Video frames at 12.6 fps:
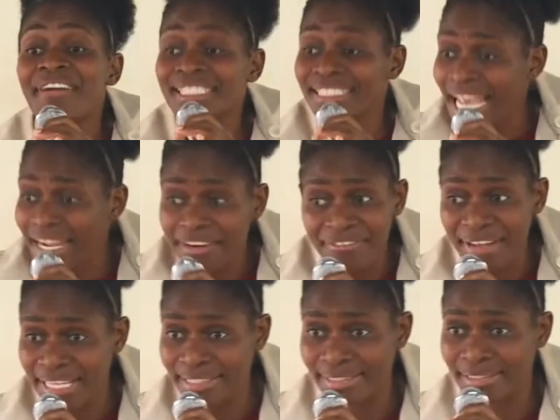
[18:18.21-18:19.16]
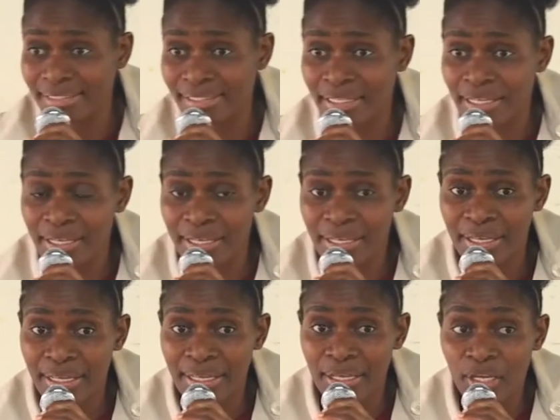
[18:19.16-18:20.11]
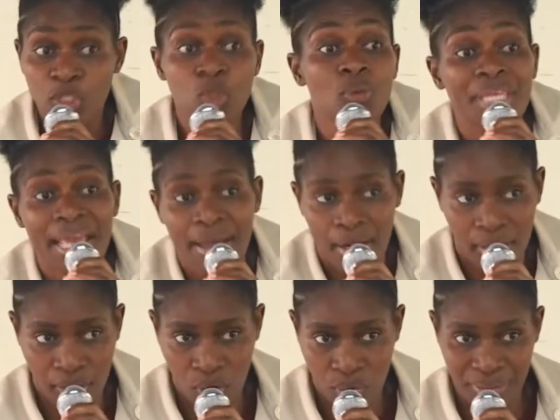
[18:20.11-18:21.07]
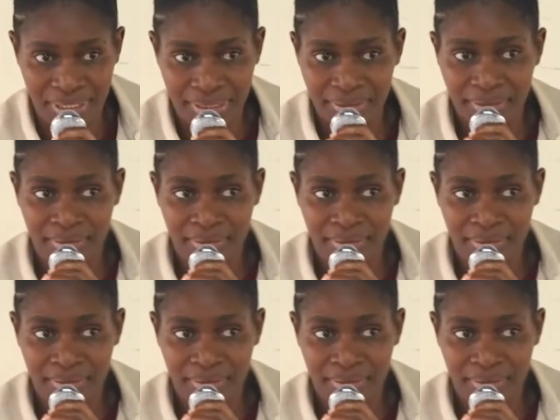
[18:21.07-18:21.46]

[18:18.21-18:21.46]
a sacrifice to their Lord.